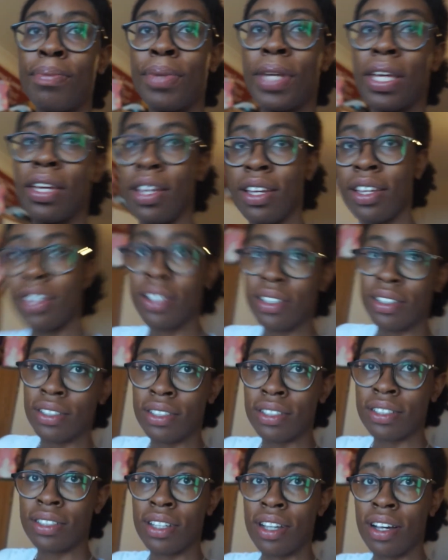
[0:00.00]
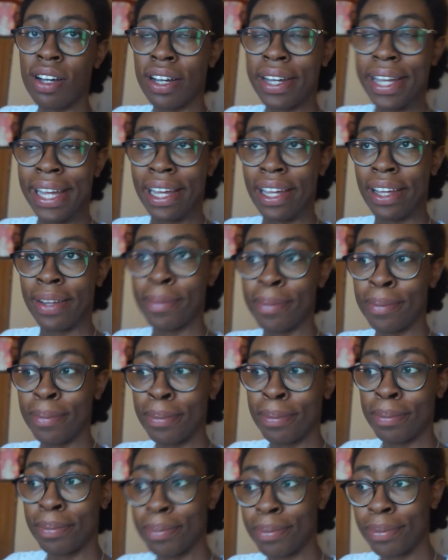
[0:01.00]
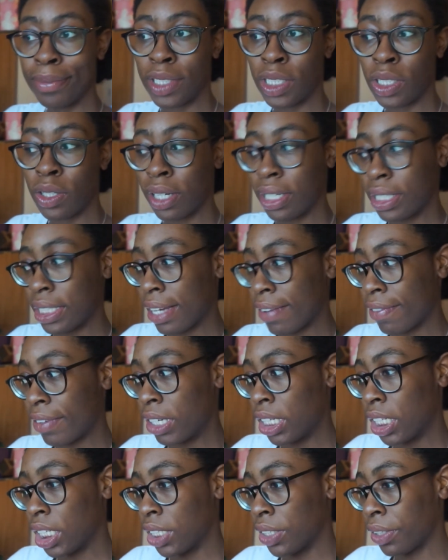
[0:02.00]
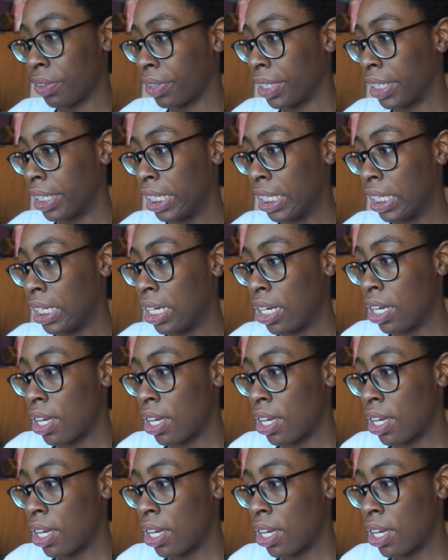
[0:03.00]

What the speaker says: because I am starting to get very hungry,